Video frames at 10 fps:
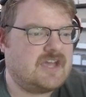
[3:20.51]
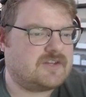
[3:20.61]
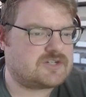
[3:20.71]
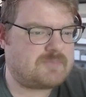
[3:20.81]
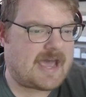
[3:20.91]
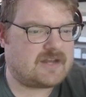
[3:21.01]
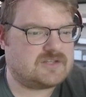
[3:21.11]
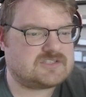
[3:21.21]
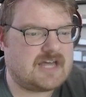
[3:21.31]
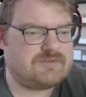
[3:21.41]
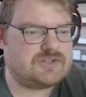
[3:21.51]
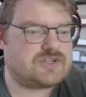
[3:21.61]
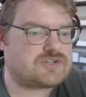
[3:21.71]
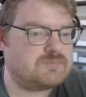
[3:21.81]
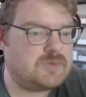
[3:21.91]
There's battles, levels,
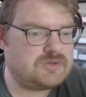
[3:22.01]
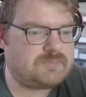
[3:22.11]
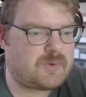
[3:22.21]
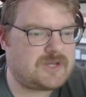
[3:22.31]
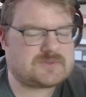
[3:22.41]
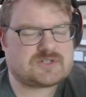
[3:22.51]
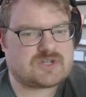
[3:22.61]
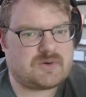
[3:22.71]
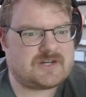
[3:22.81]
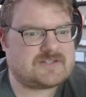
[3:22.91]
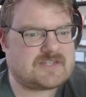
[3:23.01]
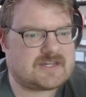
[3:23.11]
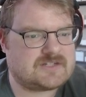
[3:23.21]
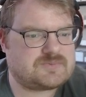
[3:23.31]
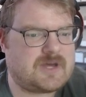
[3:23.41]
there's moon points, which I'll go in a
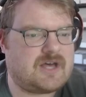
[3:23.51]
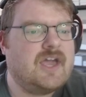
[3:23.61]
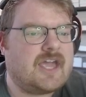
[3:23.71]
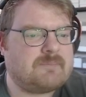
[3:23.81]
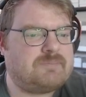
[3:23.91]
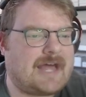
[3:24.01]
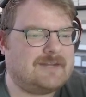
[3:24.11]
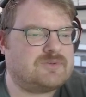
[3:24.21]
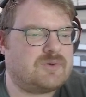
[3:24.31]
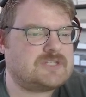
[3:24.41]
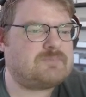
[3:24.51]
second as well, and platinum coins.